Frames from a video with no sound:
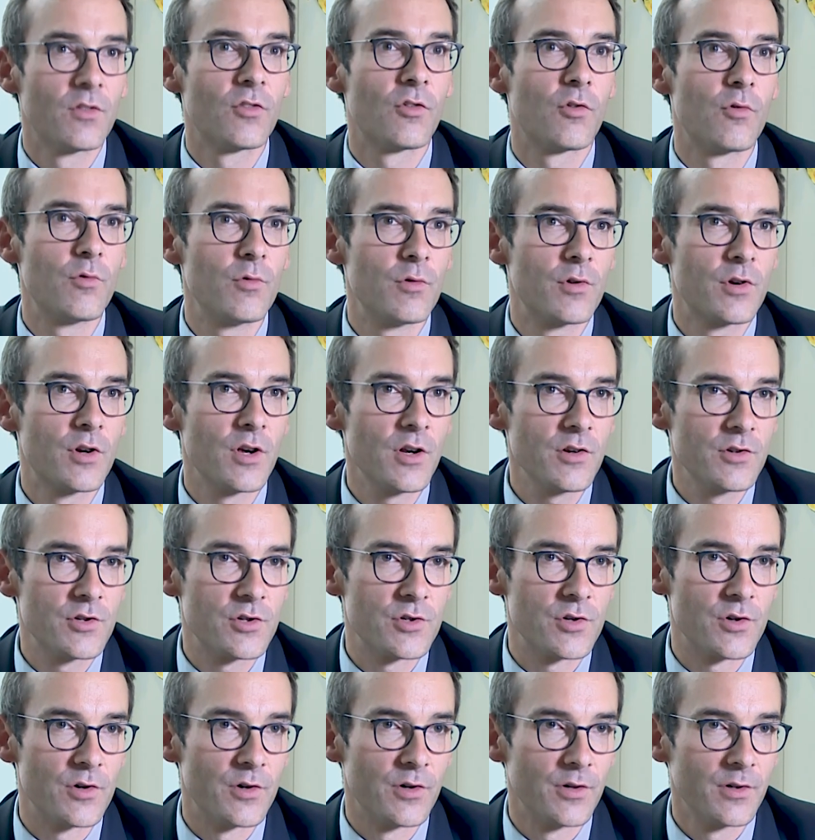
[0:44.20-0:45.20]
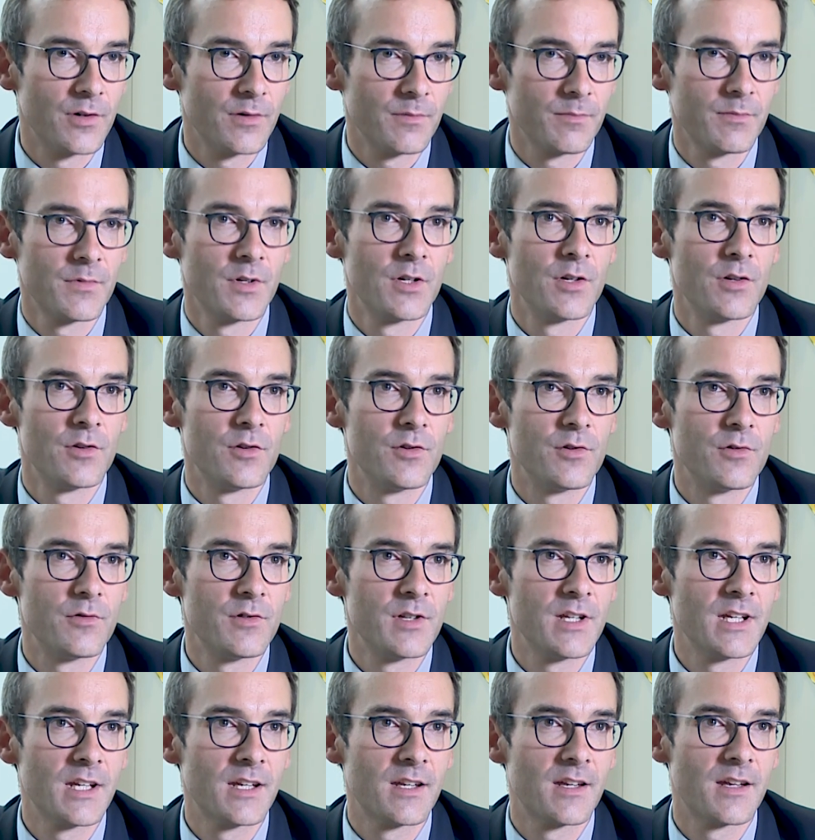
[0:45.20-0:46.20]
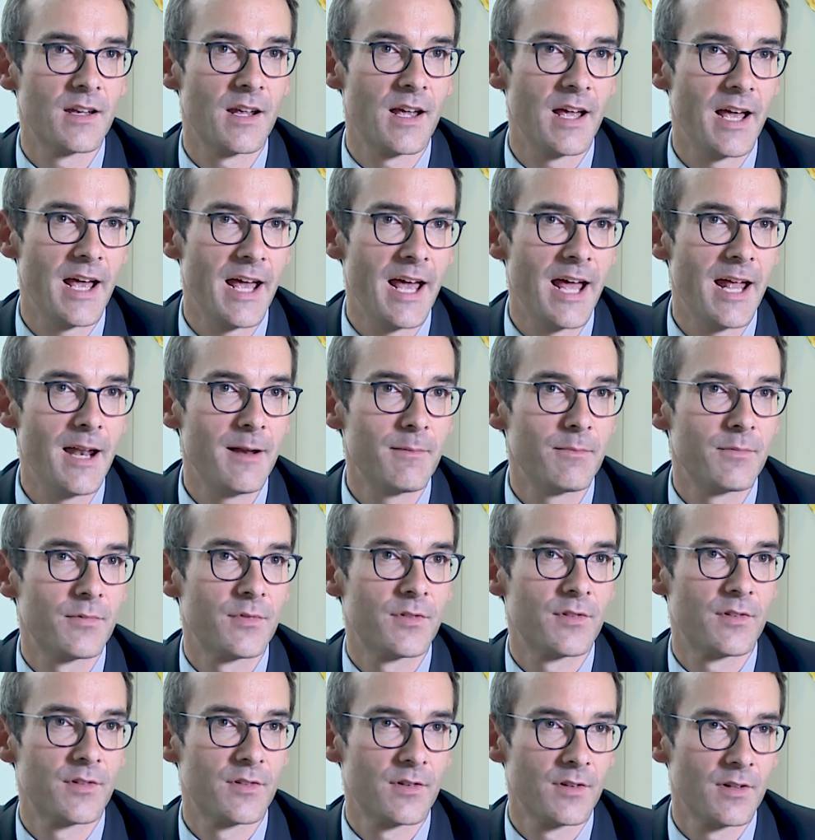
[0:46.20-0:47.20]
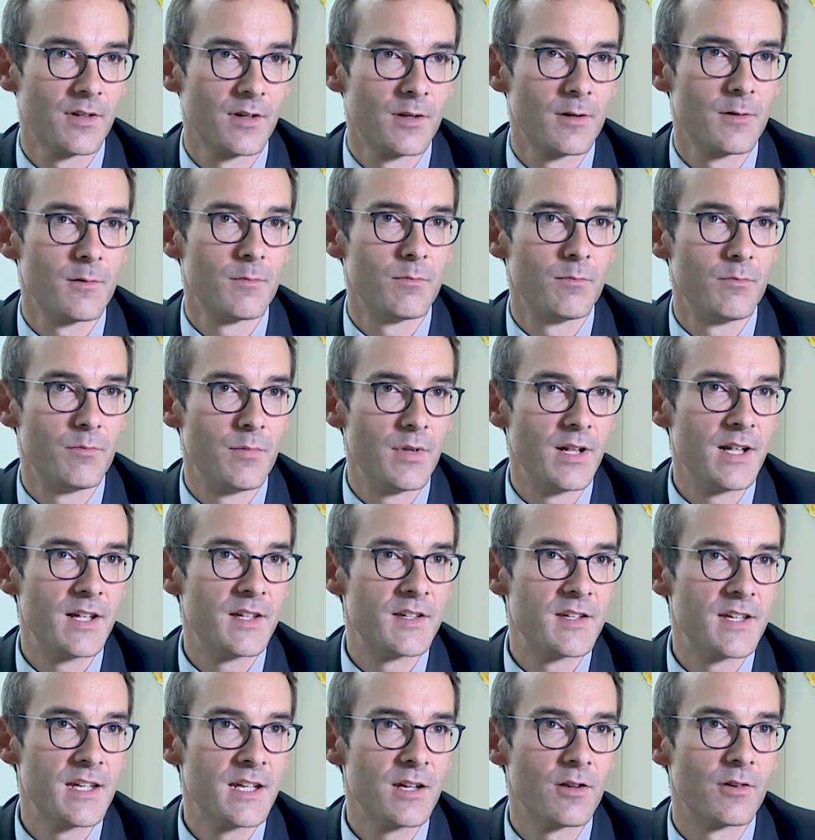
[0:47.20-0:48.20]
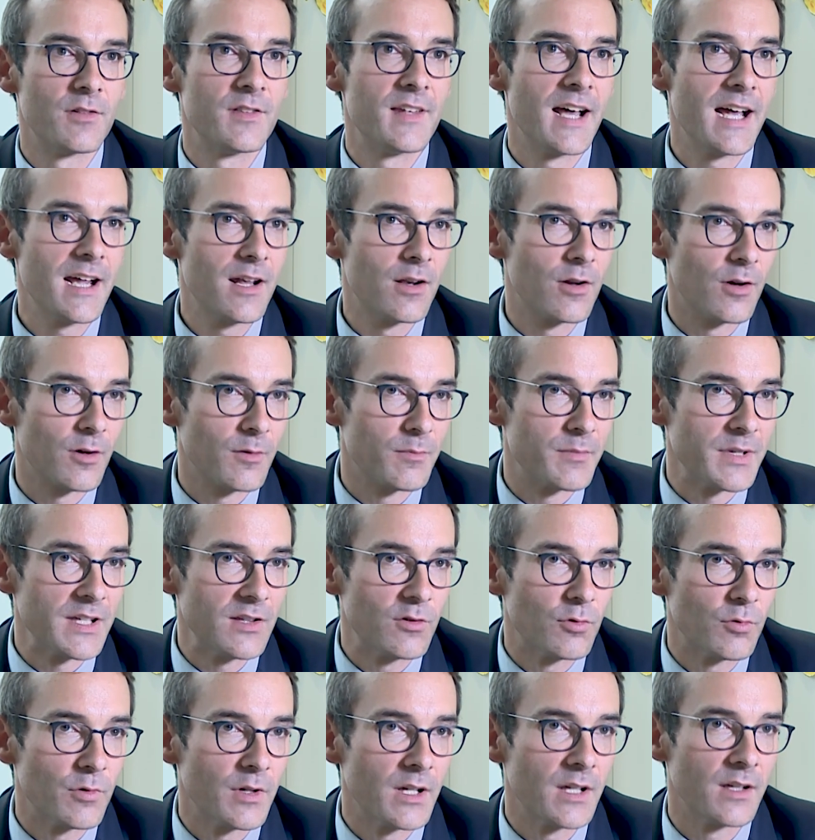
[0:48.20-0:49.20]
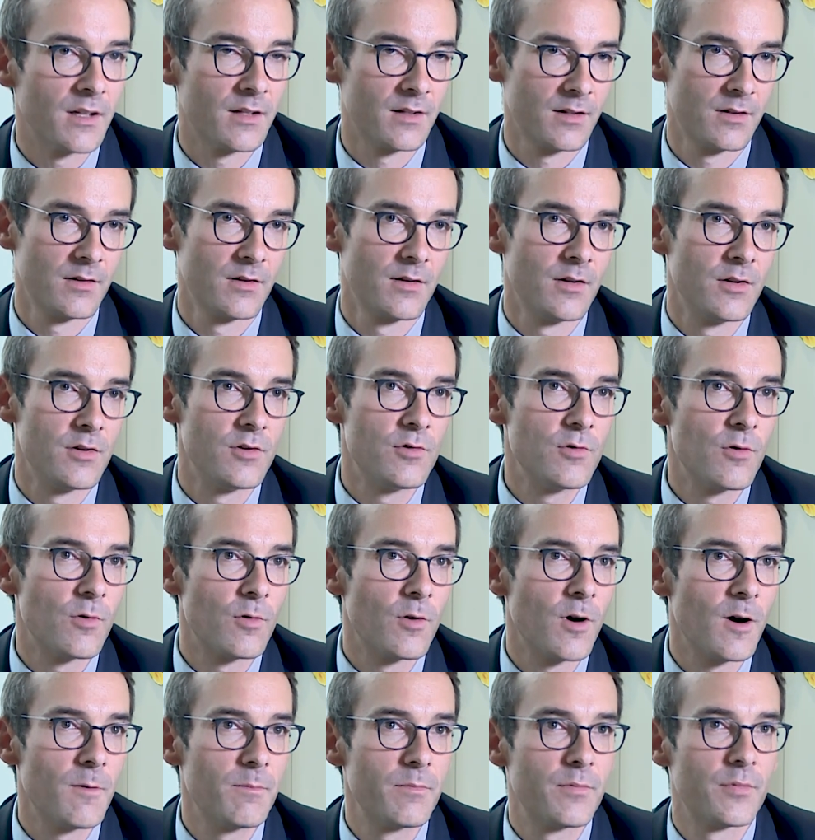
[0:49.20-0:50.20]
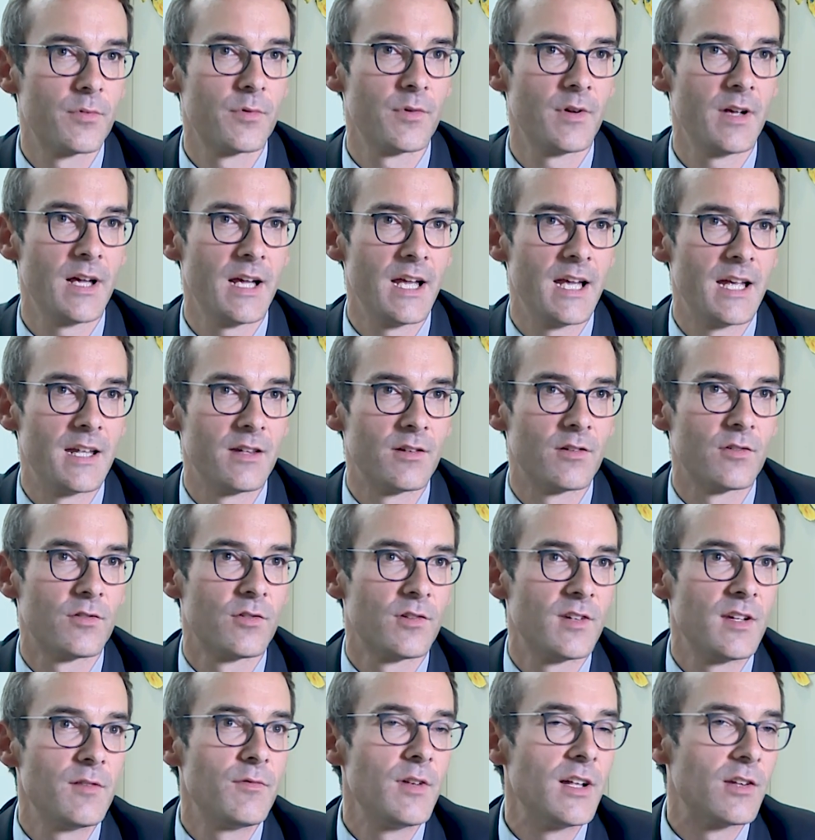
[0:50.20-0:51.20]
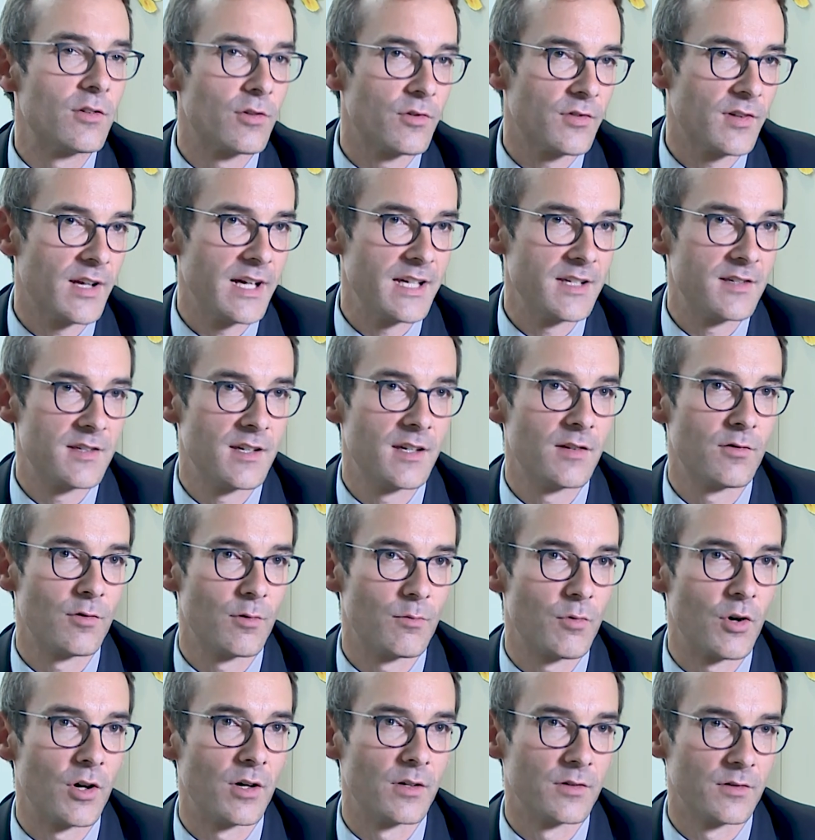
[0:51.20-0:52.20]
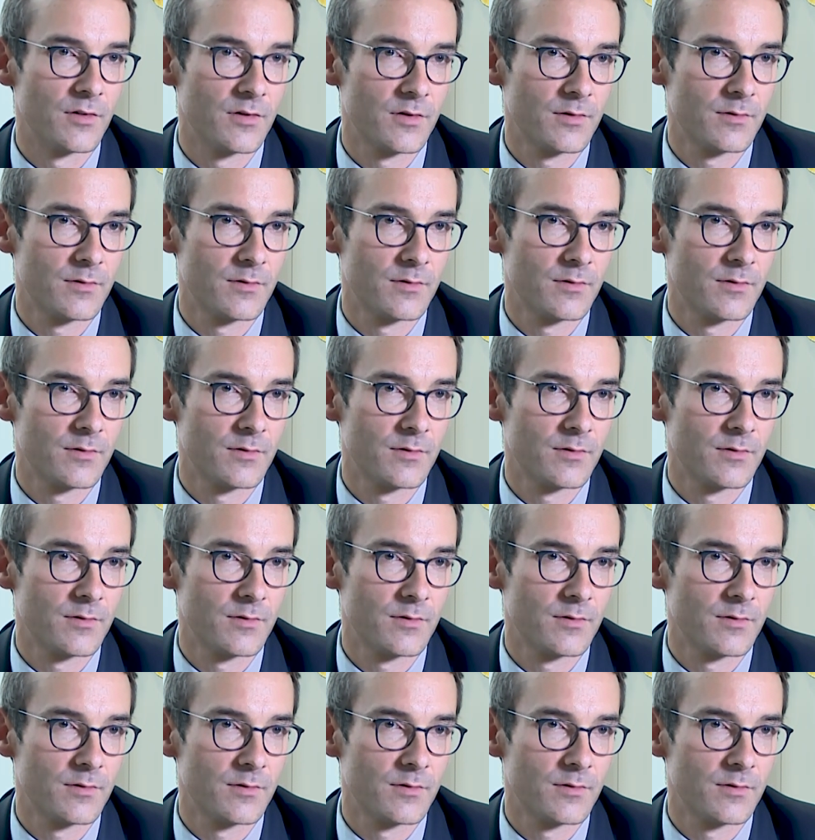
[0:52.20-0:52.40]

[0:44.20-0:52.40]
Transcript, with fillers: Through culture, EUNIC helps building a dialogue between Europe and civil societies abroad.